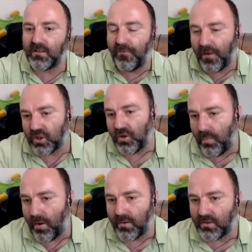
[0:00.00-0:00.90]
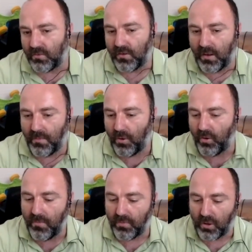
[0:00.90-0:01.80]
the function part. So I
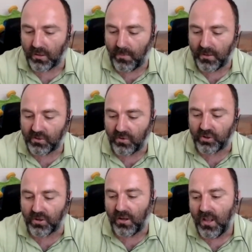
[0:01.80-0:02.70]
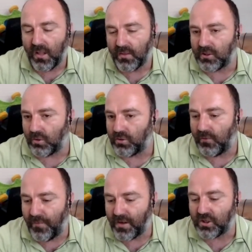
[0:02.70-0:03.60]
already talked about the structure, that's also
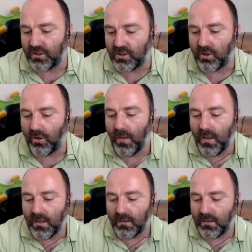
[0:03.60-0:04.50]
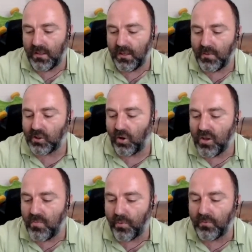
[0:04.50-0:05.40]
the function. So DMSO
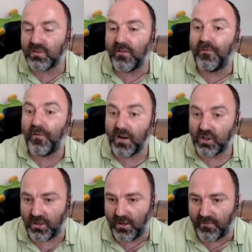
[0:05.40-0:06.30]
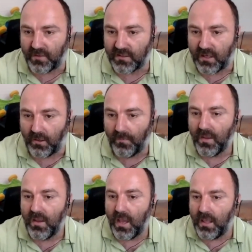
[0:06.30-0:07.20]
improves the function of the cell,
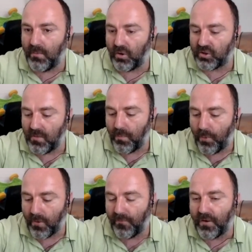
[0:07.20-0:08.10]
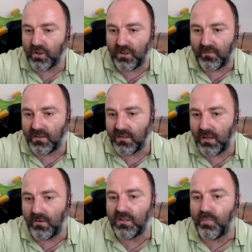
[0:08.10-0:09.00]
and the most important function of the
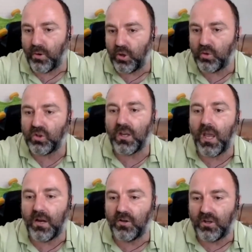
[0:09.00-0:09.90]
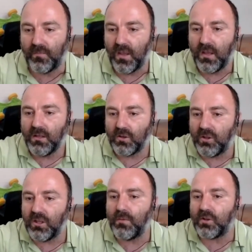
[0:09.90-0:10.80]
cell is producing energy. So
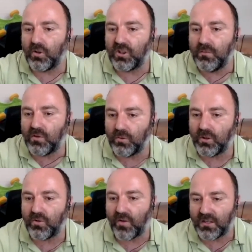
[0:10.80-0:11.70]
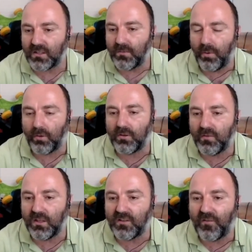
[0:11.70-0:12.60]
DMSO seems to address both of
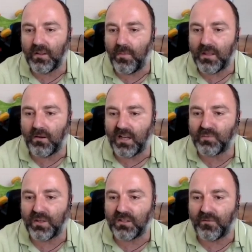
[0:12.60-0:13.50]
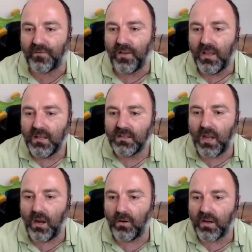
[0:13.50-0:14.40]
these fundamental aspects of
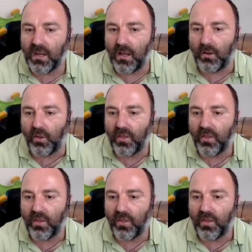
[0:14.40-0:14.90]
cellular health